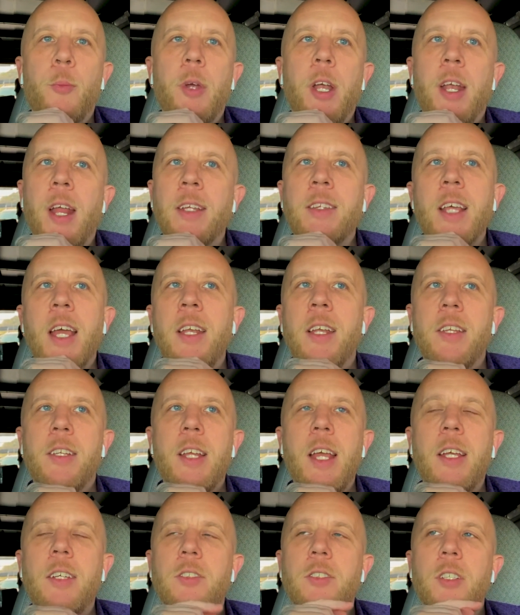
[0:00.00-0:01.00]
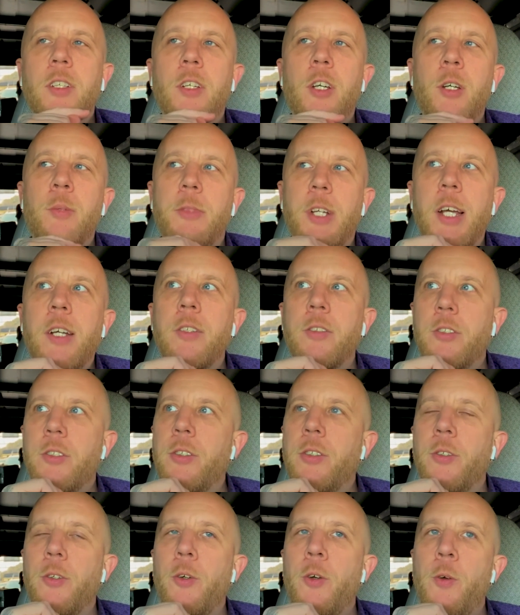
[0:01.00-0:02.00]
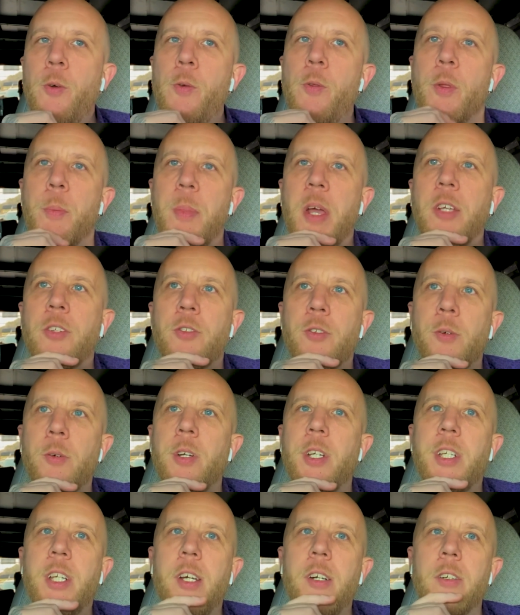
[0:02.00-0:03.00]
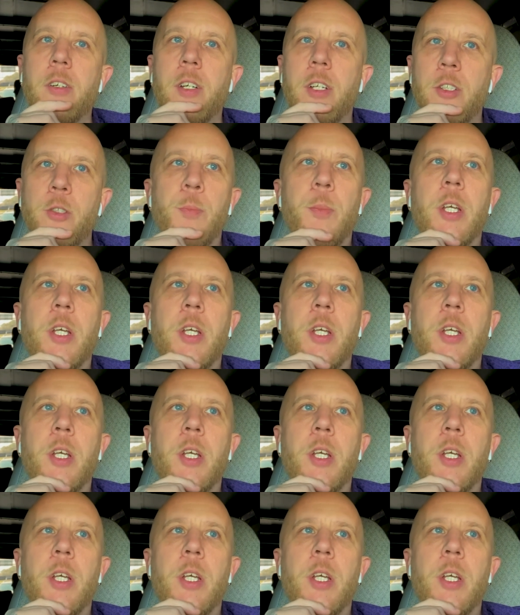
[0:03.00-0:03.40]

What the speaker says: And at the end of the day, it's going to come down to who the best storyteller is,